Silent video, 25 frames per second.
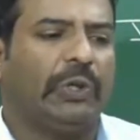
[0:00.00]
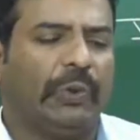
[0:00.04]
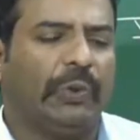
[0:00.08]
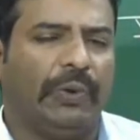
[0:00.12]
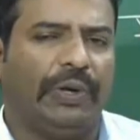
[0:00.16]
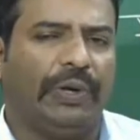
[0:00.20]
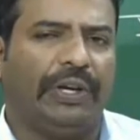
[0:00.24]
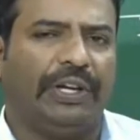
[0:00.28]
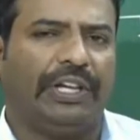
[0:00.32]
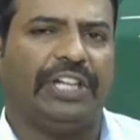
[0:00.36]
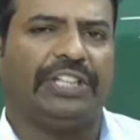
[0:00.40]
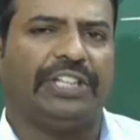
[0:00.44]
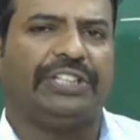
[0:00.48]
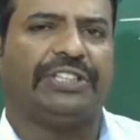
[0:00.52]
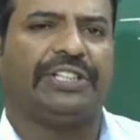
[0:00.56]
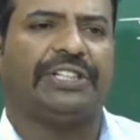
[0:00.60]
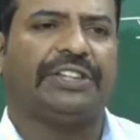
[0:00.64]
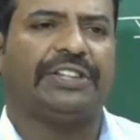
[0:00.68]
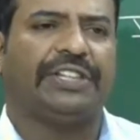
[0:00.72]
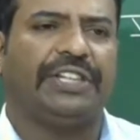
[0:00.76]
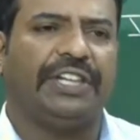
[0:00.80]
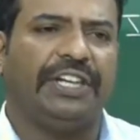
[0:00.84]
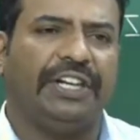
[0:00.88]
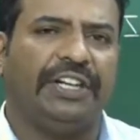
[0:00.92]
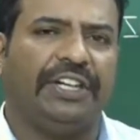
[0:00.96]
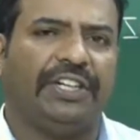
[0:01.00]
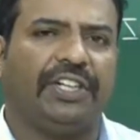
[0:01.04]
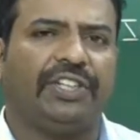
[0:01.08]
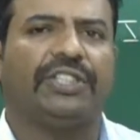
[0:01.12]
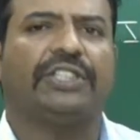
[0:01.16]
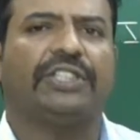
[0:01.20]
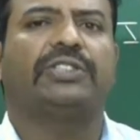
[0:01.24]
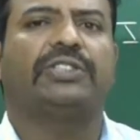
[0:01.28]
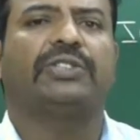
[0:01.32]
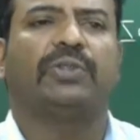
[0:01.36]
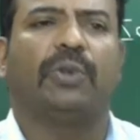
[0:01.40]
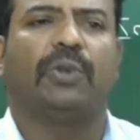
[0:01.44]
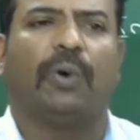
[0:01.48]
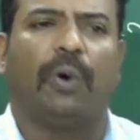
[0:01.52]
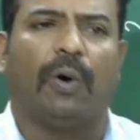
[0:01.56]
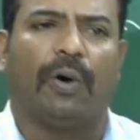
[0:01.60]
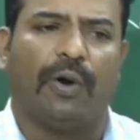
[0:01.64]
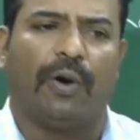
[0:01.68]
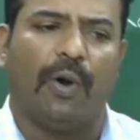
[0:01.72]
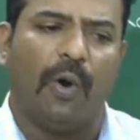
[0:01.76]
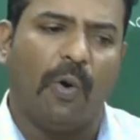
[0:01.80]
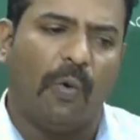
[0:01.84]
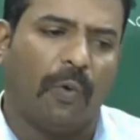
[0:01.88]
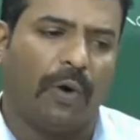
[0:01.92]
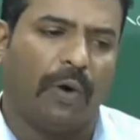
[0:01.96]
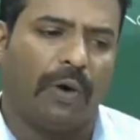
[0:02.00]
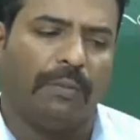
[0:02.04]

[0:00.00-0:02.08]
2 integer, 3 integer, so on.